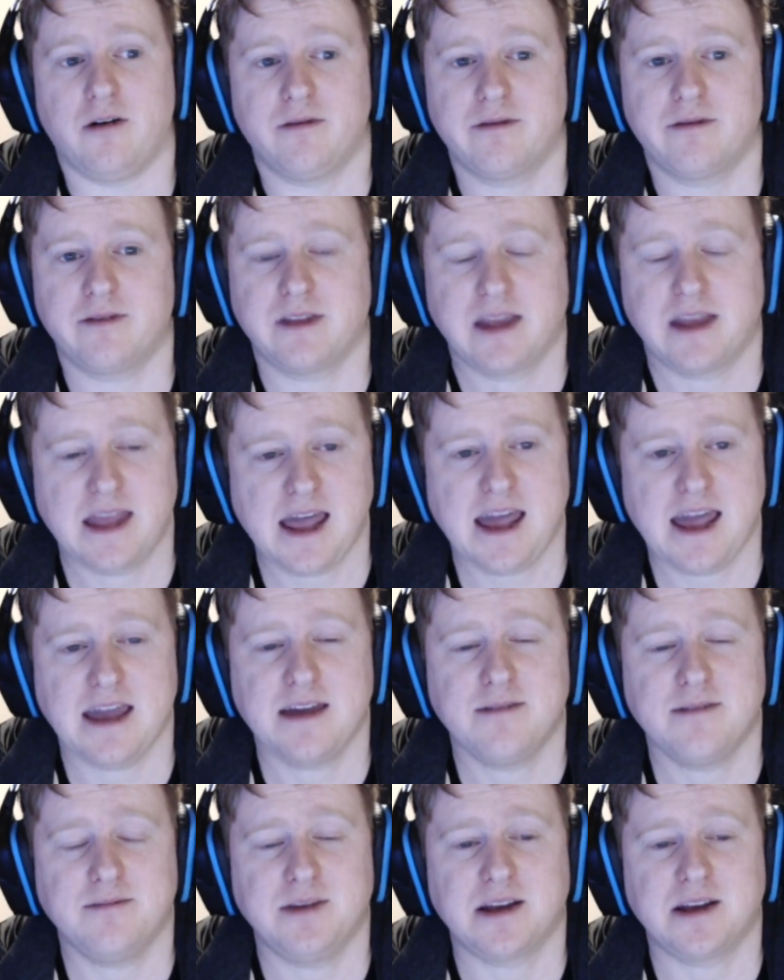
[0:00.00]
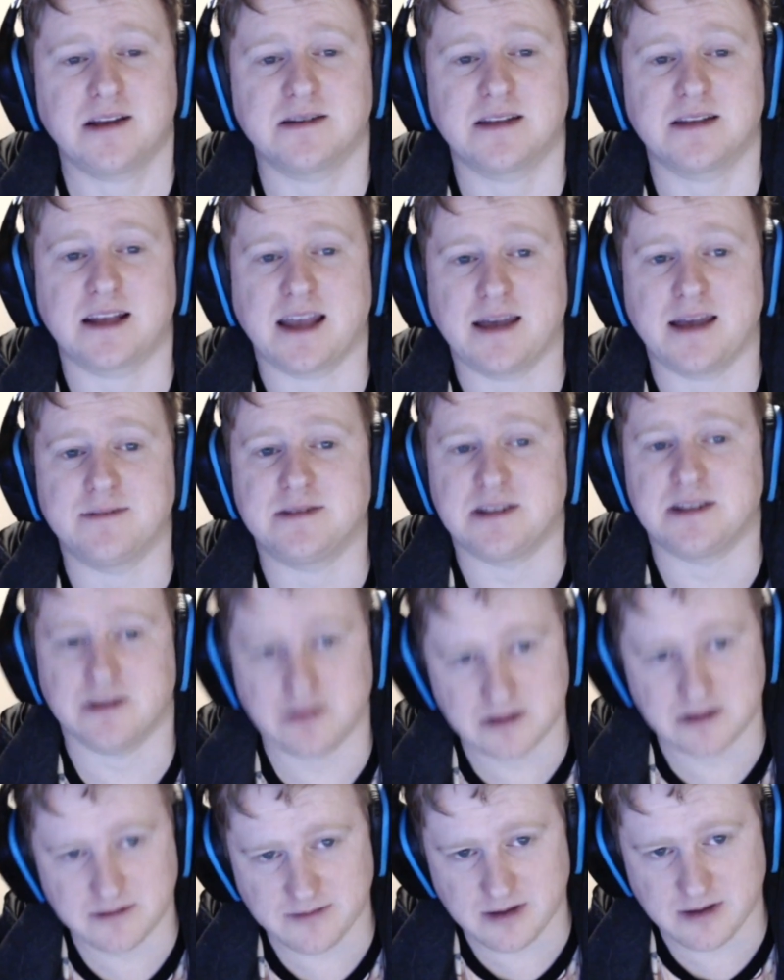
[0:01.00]
of the game because the game's
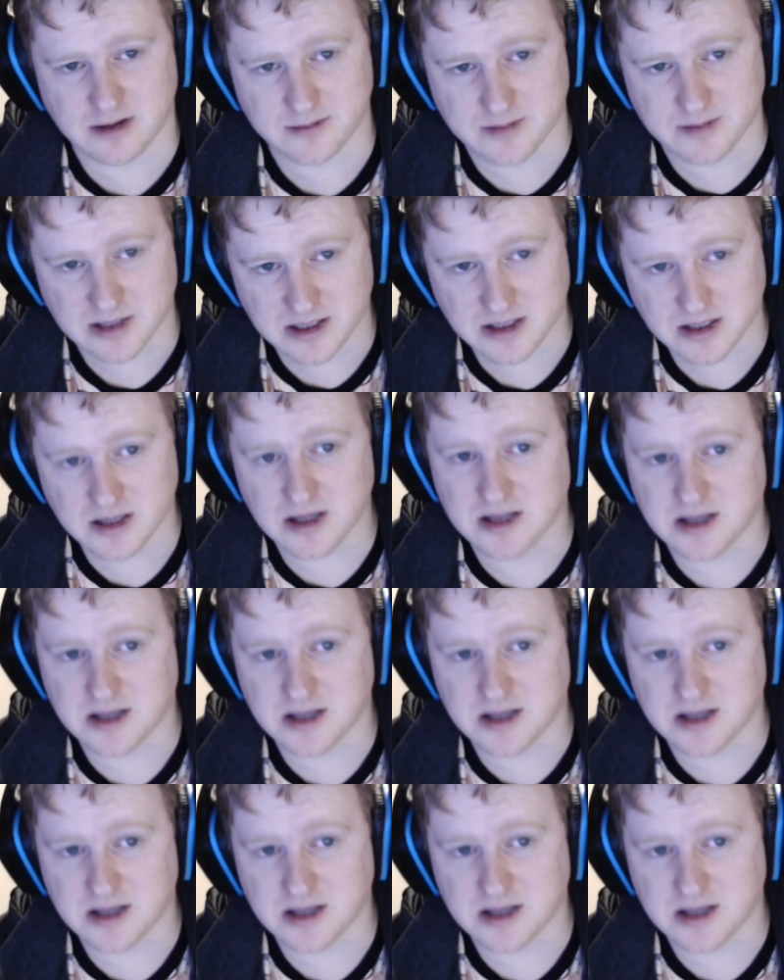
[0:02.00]
still in development.